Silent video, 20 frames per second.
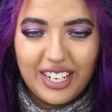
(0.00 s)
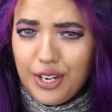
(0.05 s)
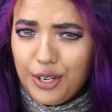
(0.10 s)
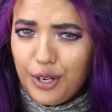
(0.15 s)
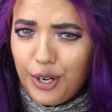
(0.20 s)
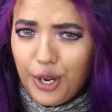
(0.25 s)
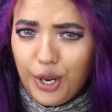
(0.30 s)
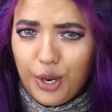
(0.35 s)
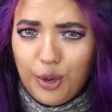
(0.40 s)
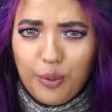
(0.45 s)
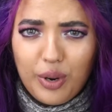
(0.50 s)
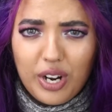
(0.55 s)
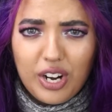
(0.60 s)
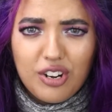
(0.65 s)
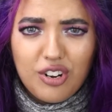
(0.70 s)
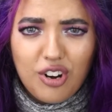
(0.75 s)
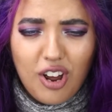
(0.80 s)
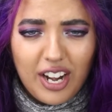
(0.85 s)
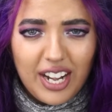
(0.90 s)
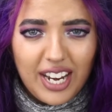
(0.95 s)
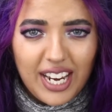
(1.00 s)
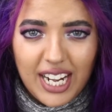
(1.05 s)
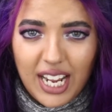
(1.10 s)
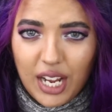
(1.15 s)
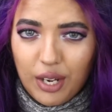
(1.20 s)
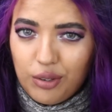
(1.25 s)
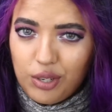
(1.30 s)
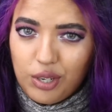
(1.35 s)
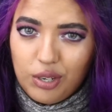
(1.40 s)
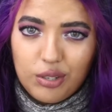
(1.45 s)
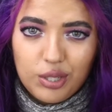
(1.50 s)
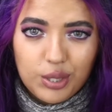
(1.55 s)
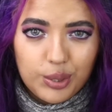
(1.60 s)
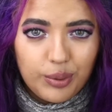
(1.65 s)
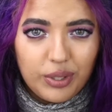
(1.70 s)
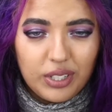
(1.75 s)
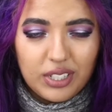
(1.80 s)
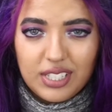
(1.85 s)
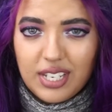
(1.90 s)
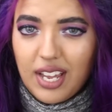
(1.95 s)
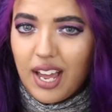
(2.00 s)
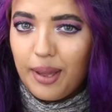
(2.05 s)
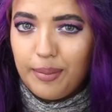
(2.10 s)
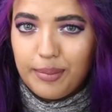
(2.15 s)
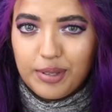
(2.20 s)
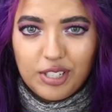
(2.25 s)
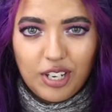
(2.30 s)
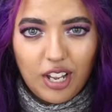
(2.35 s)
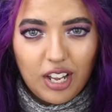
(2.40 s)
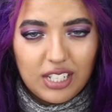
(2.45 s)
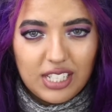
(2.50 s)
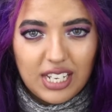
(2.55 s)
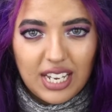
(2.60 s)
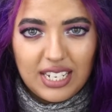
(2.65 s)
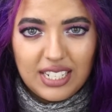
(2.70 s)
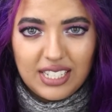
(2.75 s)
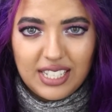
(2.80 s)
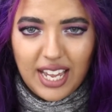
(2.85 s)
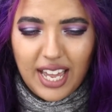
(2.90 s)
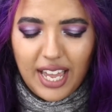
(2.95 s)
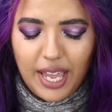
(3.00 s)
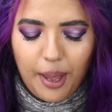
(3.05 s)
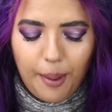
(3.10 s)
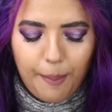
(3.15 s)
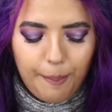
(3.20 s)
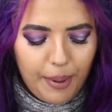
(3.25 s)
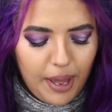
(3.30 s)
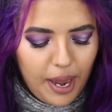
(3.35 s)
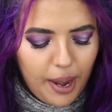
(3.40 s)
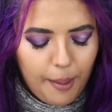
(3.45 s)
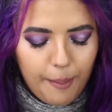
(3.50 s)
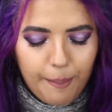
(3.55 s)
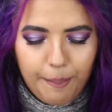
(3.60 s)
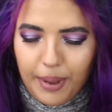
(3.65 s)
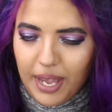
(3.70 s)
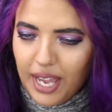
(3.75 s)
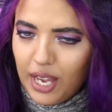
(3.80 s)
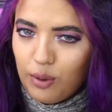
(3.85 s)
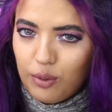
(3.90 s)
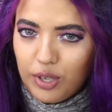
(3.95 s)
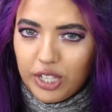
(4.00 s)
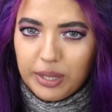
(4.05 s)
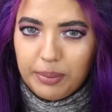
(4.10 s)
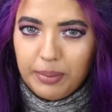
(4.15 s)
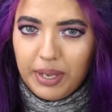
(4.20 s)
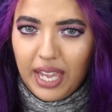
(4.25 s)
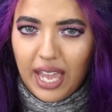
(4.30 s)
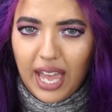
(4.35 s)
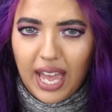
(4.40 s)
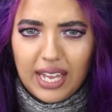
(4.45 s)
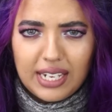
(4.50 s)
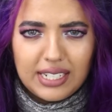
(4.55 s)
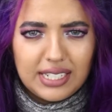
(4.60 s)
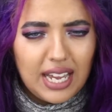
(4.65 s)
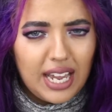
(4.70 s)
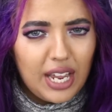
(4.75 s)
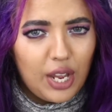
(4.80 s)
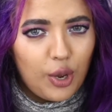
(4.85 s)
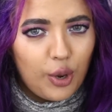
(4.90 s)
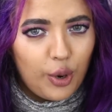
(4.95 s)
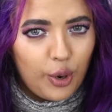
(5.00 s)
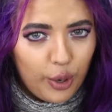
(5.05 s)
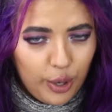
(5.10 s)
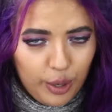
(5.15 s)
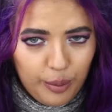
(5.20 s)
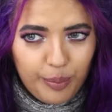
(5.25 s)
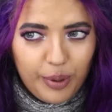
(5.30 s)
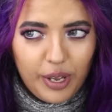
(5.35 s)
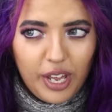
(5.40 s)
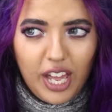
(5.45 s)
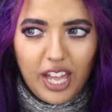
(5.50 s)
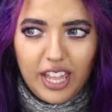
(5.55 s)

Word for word: I know we're not in our usual time slot and day, but bear with me and I hope